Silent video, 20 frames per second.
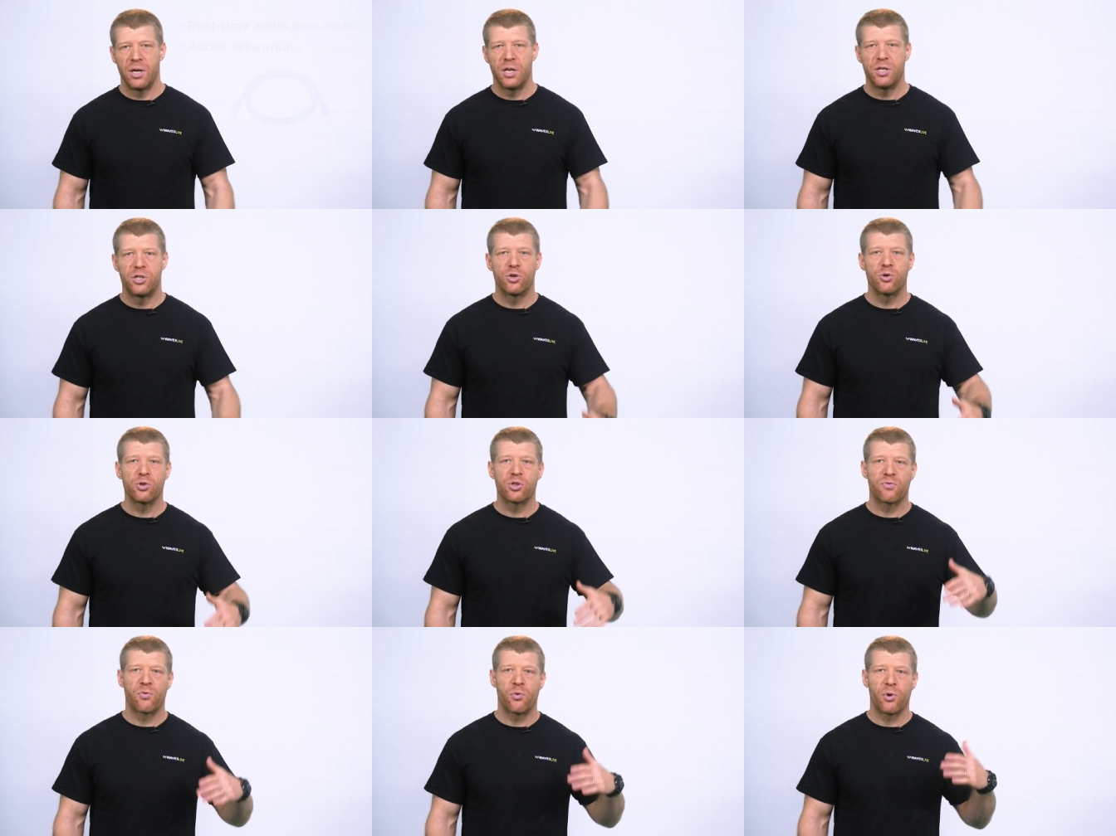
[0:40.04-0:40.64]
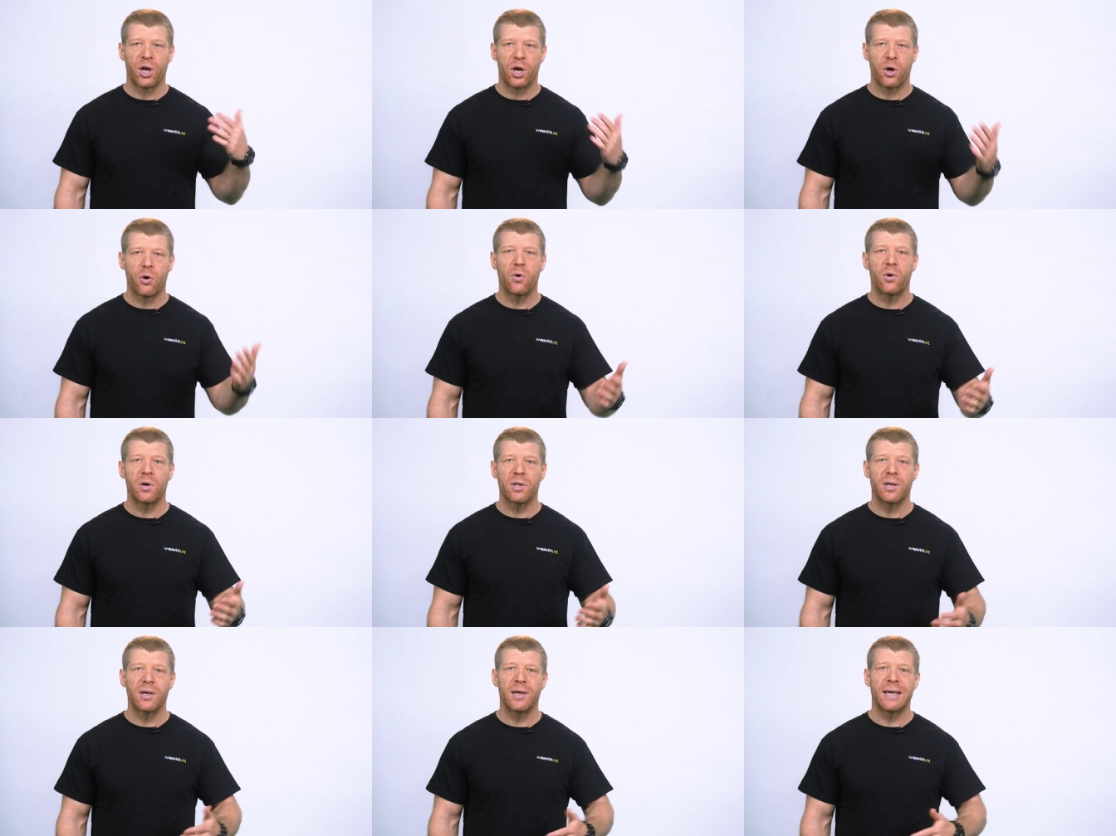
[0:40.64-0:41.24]
It's used for
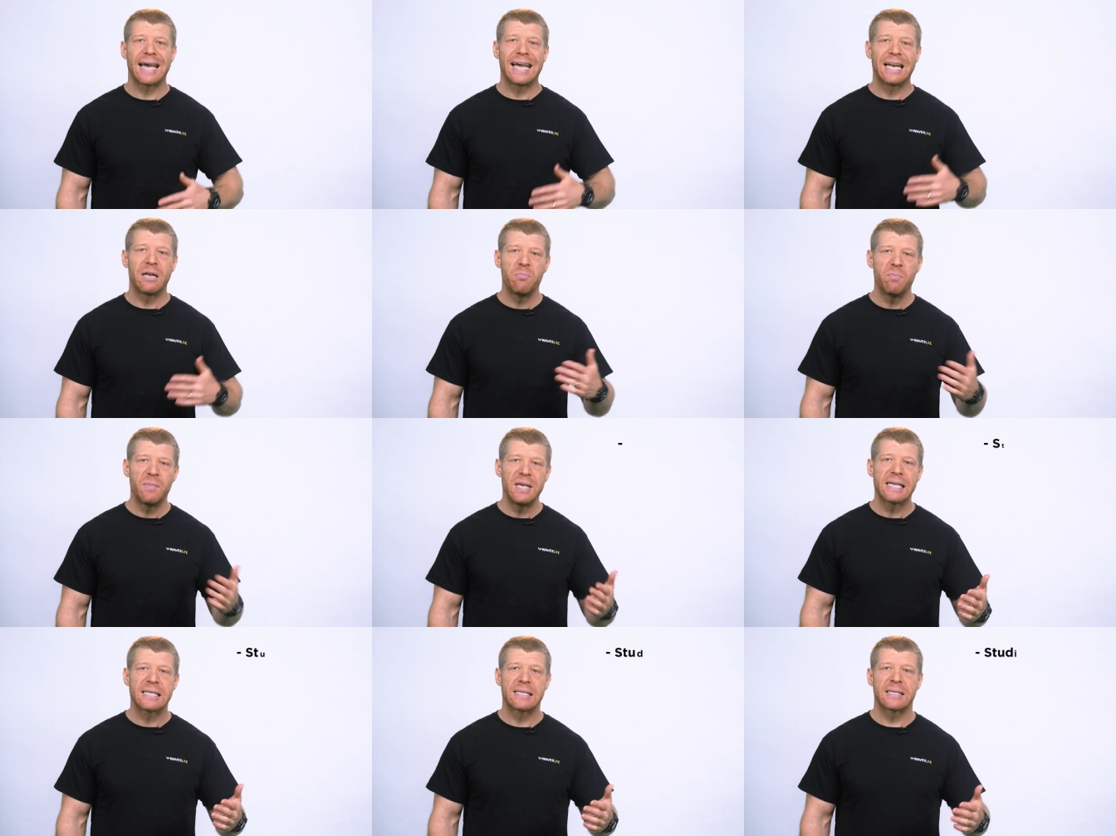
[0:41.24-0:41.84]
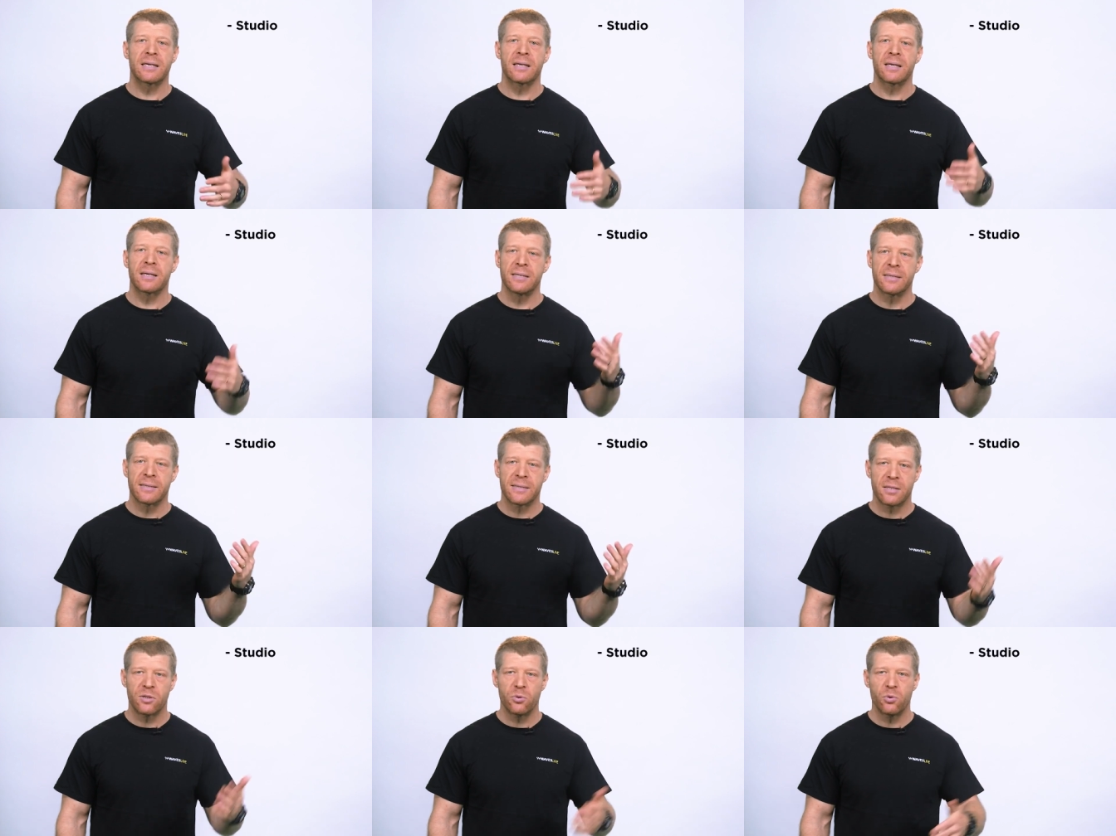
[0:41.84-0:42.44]
recording and mixing in
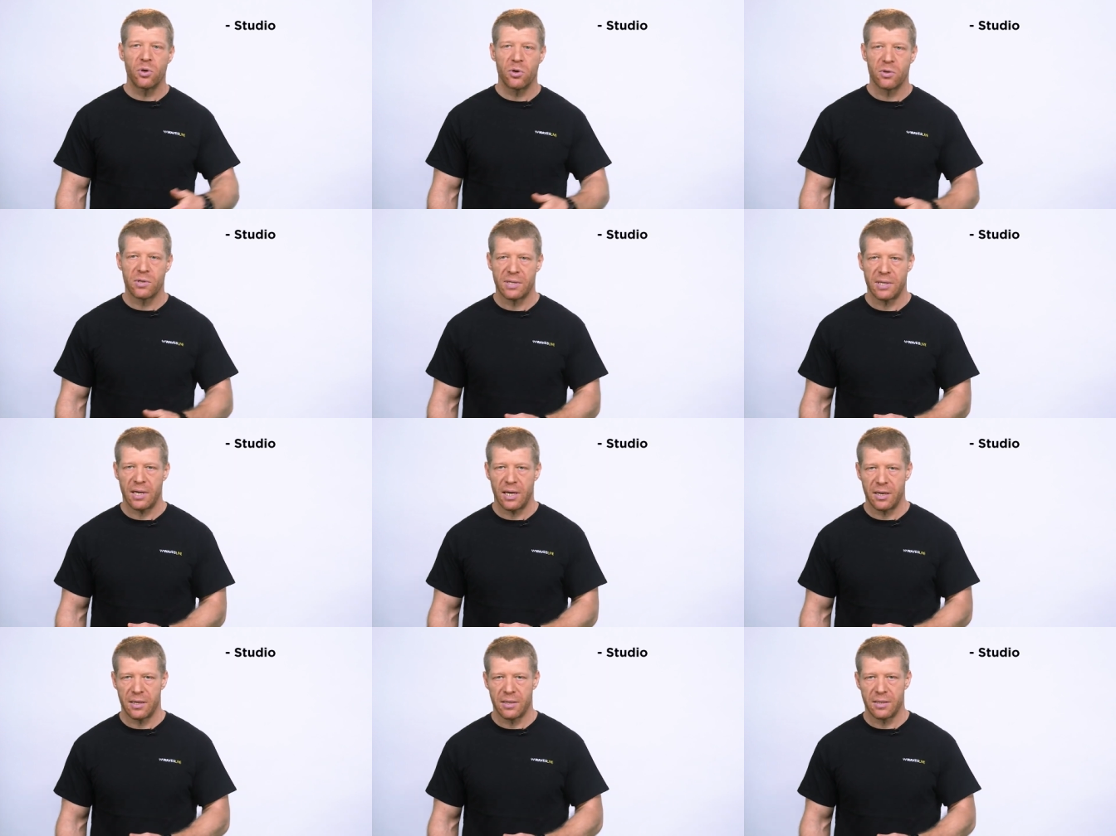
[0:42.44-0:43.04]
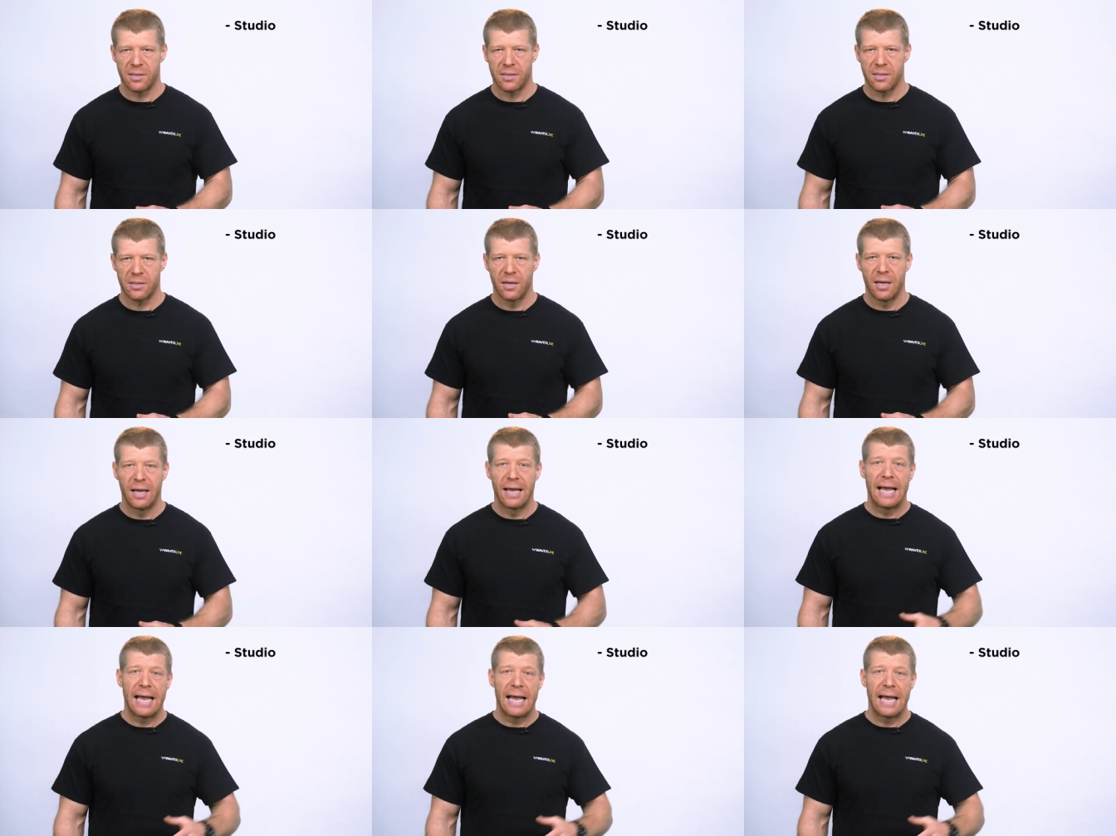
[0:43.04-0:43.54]
studio settings,